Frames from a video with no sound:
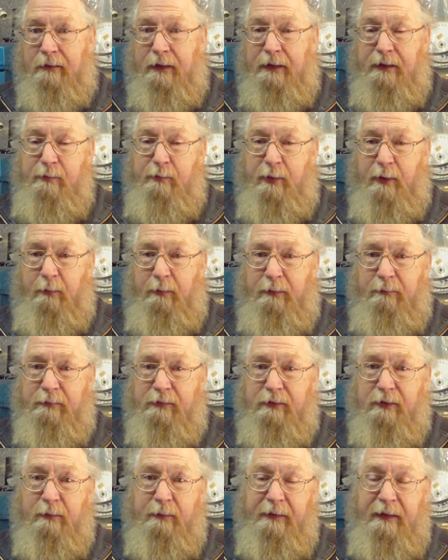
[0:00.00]
any problems,
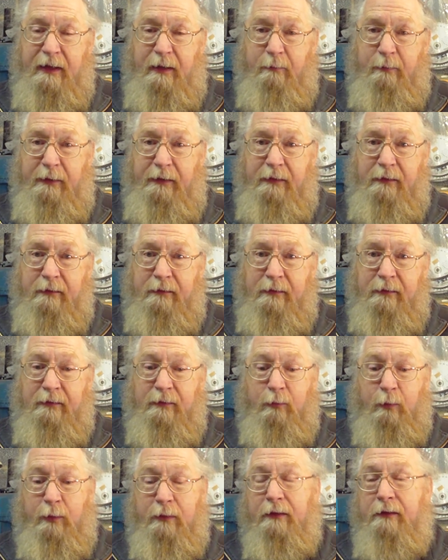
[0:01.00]
come and get me.
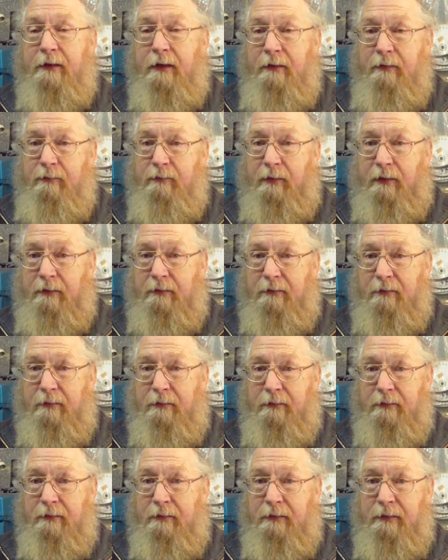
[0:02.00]
What I don't want
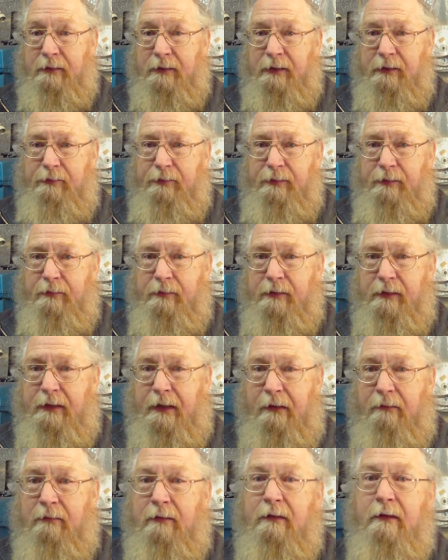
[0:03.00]
is for you to
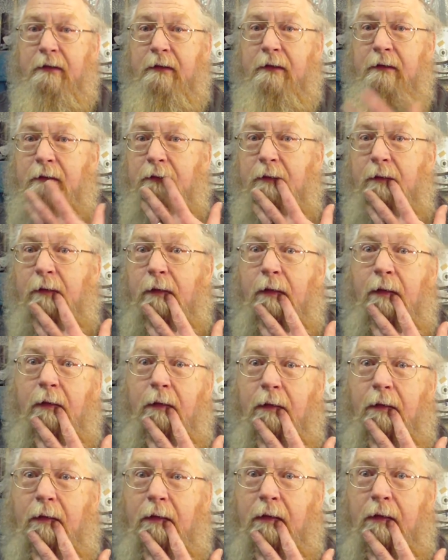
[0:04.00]
go,
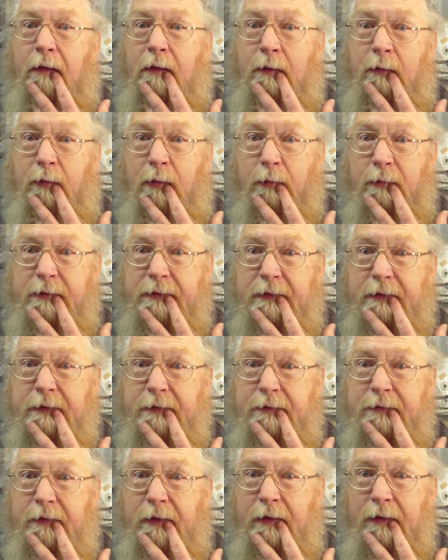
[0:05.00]
oh, what was it you
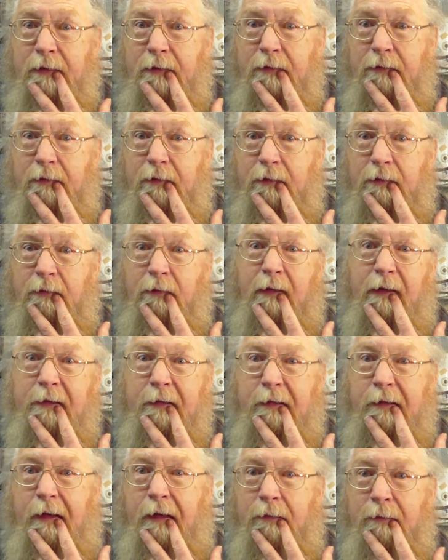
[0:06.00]
said? Well, I
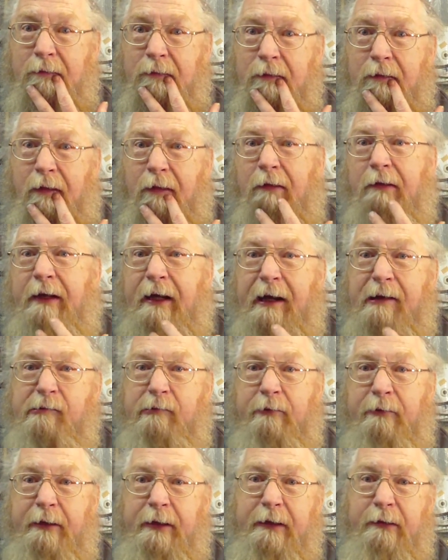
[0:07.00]
don't know, I'll
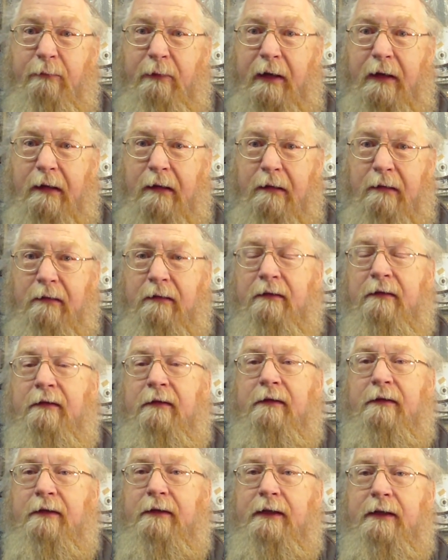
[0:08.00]
carry on anyway.
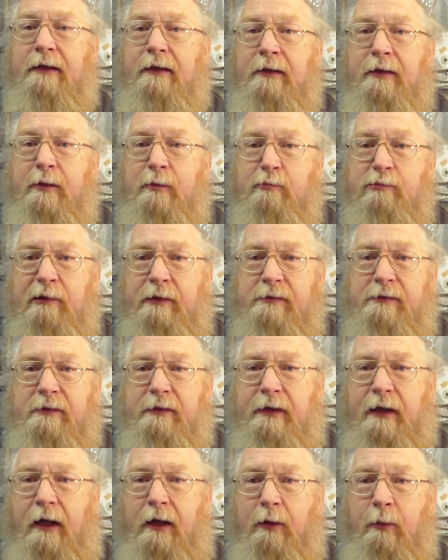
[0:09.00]
Yeah, press the
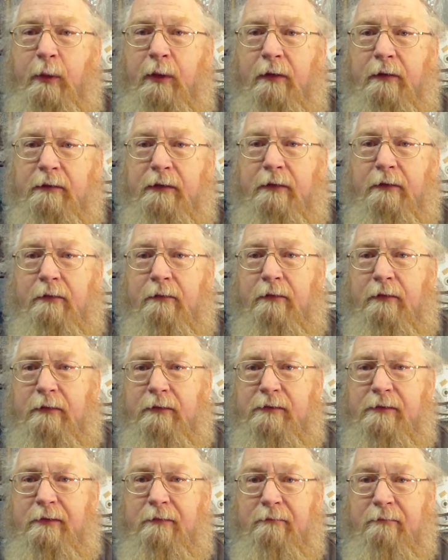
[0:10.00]
go button, it all goes